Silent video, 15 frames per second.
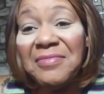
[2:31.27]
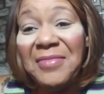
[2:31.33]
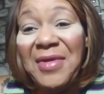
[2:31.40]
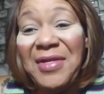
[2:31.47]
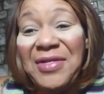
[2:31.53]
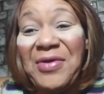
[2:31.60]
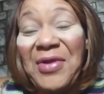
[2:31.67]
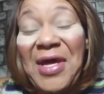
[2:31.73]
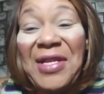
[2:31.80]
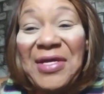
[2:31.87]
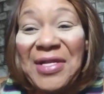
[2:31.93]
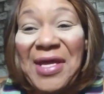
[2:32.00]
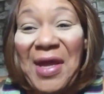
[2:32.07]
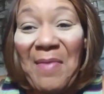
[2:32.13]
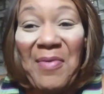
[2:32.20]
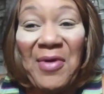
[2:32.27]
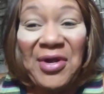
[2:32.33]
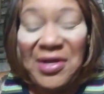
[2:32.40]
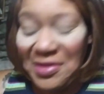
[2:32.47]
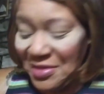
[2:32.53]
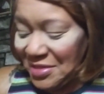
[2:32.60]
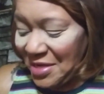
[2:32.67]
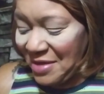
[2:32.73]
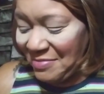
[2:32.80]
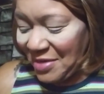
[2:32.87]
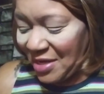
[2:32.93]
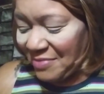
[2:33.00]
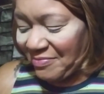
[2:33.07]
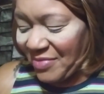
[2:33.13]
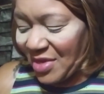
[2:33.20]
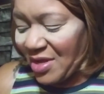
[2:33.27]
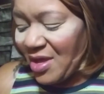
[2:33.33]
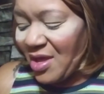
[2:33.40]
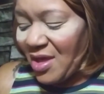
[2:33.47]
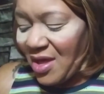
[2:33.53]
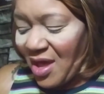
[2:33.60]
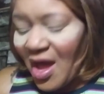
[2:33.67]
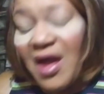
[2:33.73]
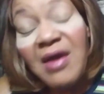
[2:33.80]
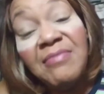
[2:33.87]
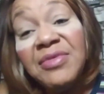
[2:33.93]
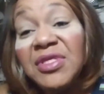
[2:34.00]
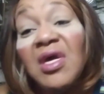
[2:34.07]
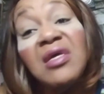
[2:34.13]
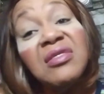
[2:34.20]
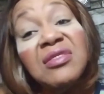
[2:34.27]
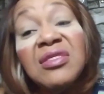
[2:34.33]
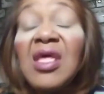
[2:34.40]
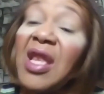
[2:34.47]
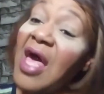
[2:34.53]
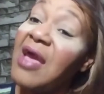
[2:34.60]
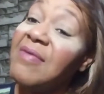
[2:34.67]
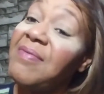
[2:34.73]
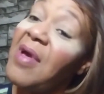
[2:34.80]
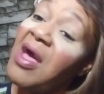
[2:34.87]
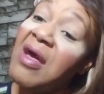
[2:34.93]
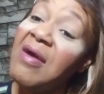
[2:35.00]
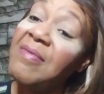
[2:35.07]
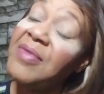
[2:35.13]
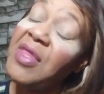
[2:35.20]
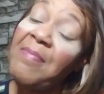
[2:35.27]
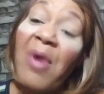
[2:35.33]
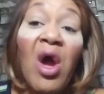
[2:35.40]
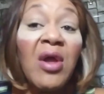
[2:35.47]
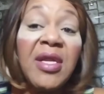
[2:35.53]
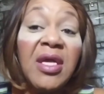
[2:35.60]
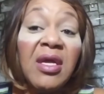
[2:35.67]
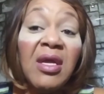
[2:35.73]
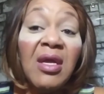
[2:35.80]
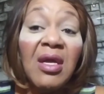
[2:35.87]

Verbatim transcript: Don't I look like I party all the time? Like I am such the life of the party.